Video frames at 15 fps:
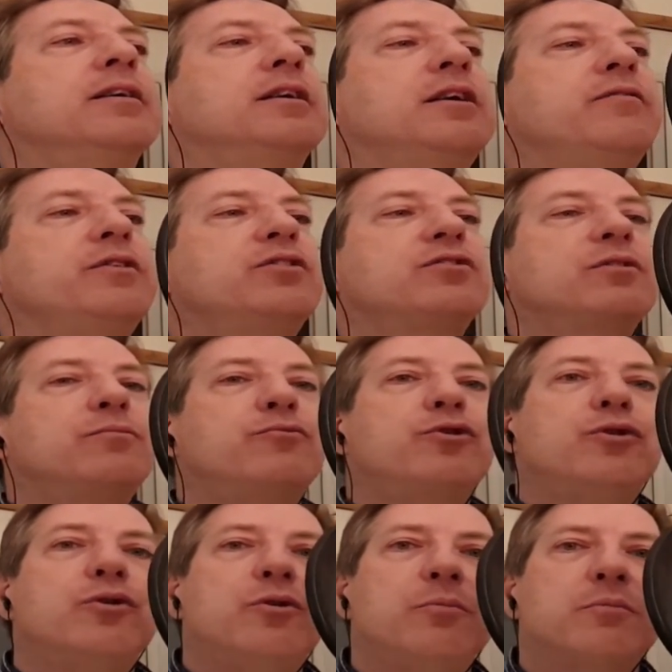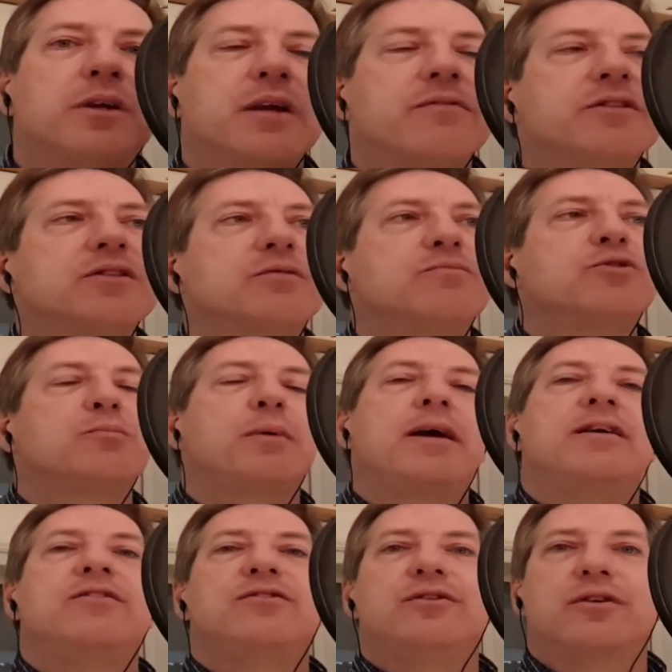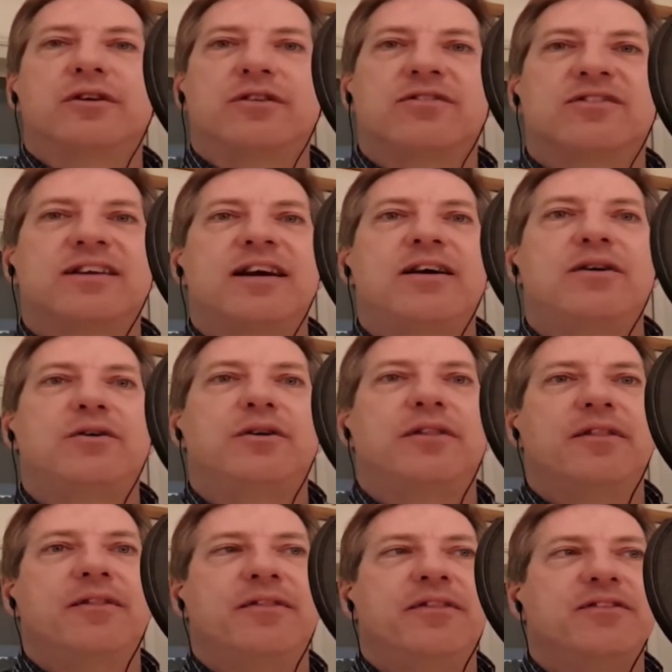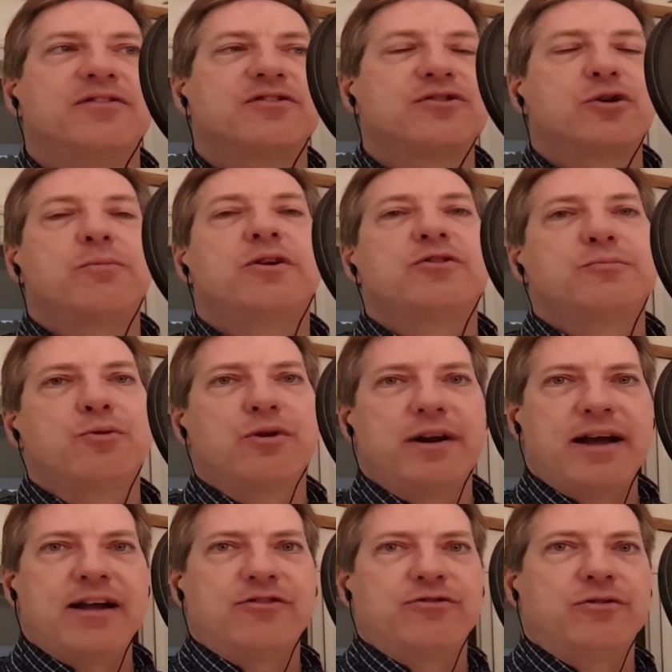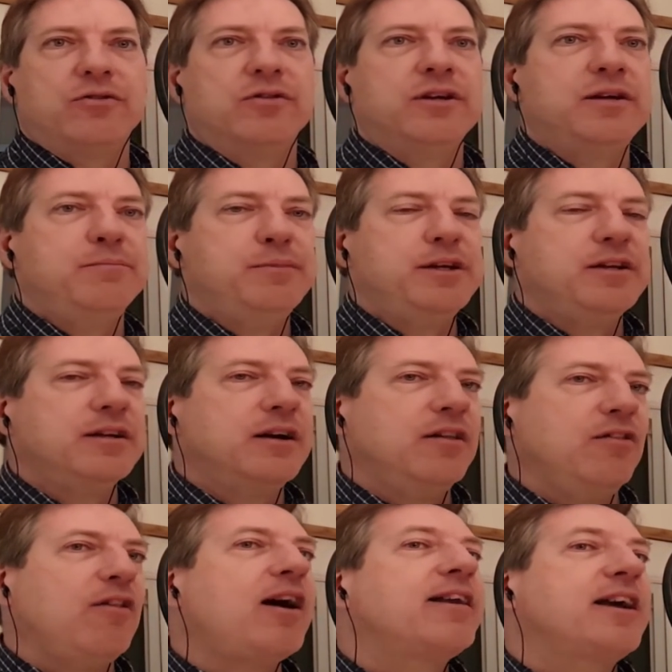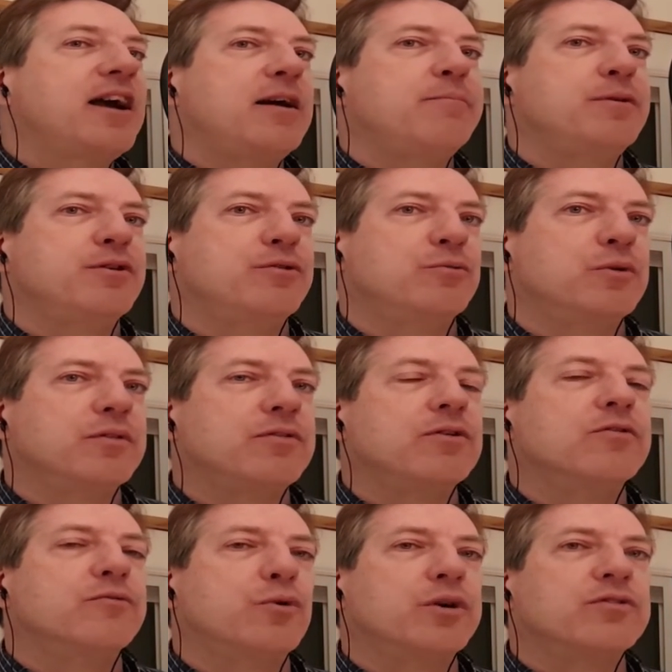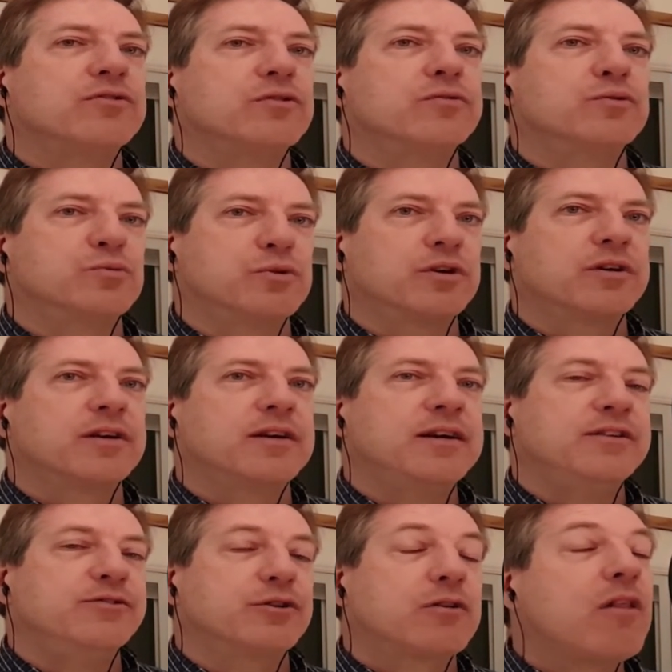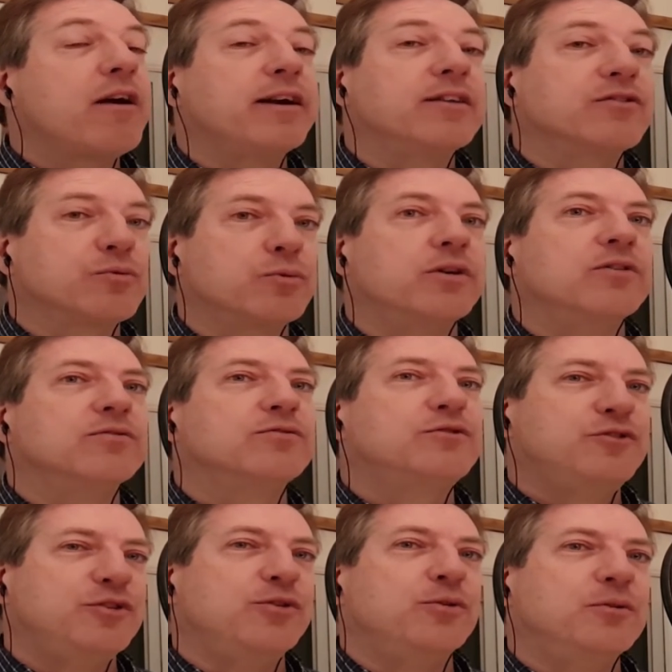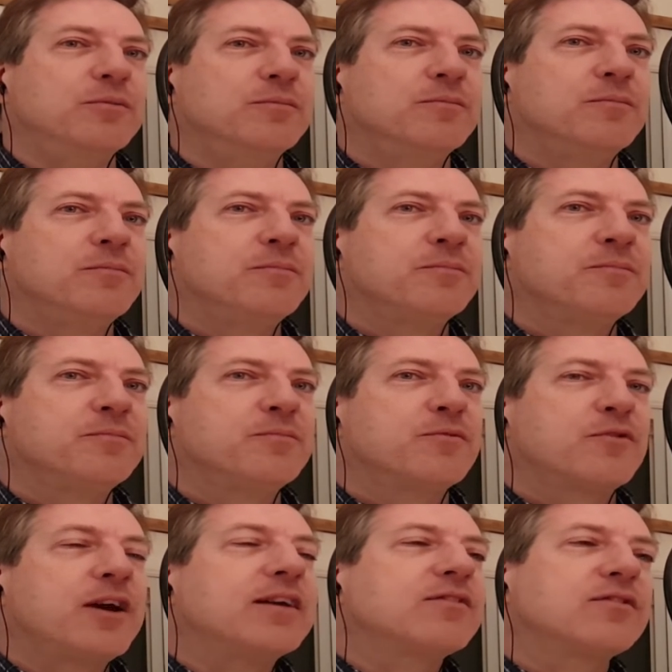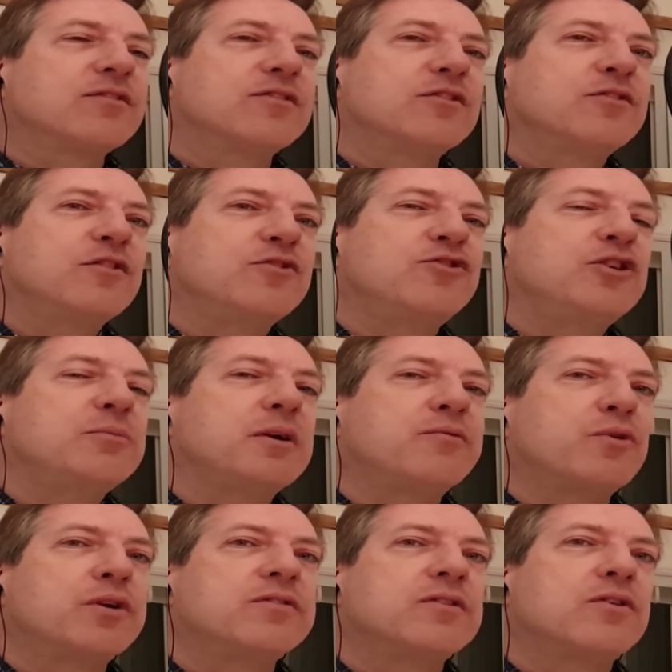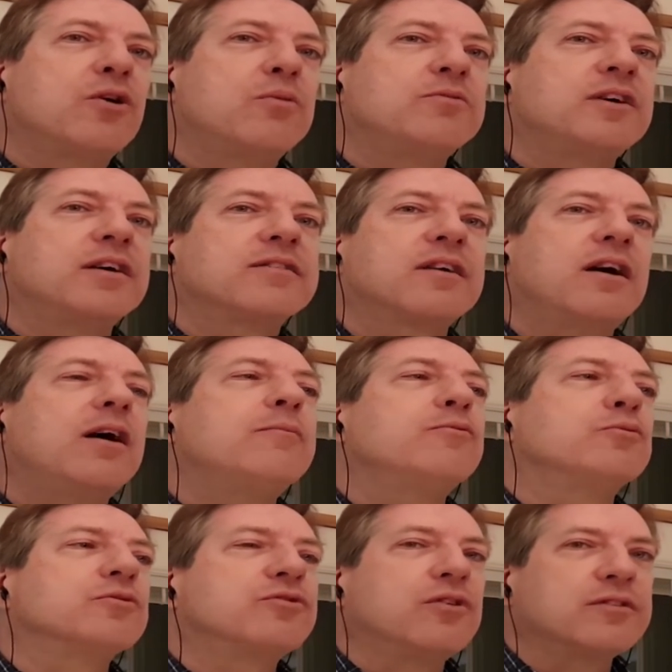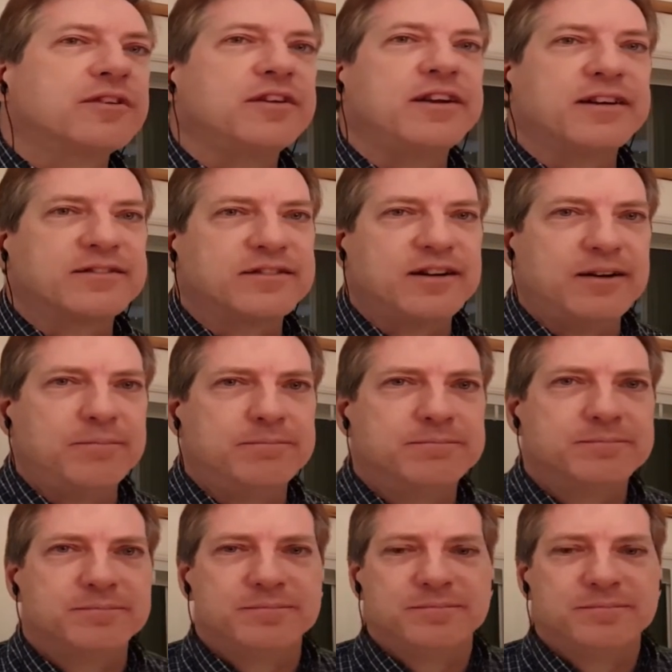give it some room, give it some space, you're going to sound so much more natural and be a lot happier with your voiceover work, and your clients will too. Thanks. This is Jim at voiceathome.com. We'll talk to you next time.